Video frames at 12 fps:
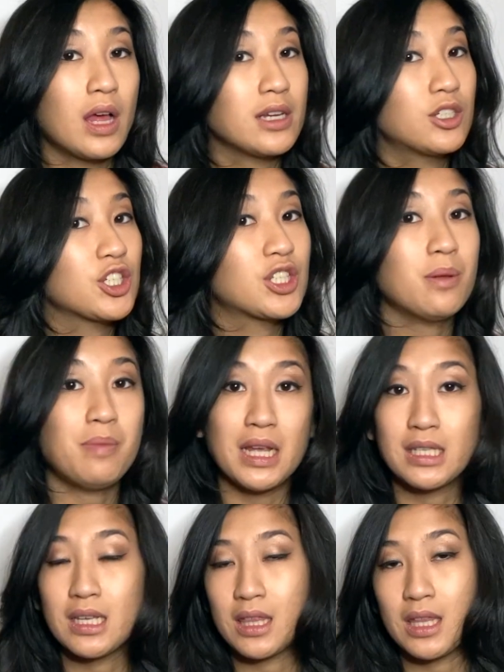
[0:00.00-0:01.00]
just the
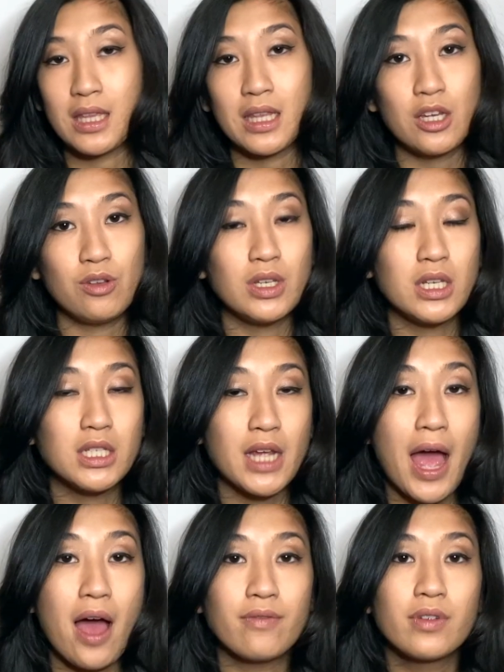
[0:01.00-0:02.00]
basic thing that you need to
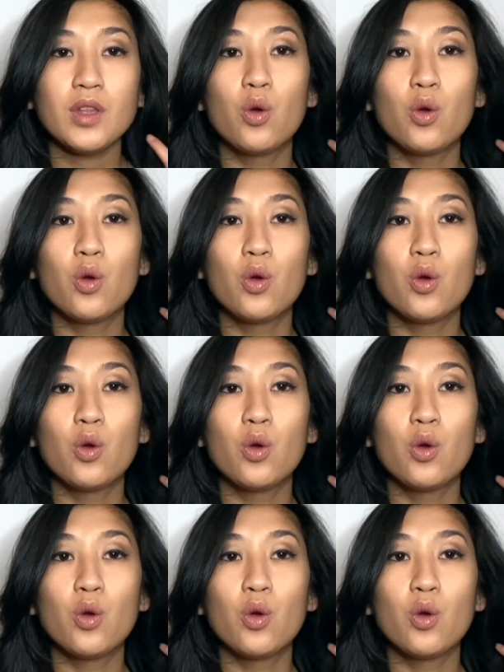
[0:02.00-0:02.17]
have.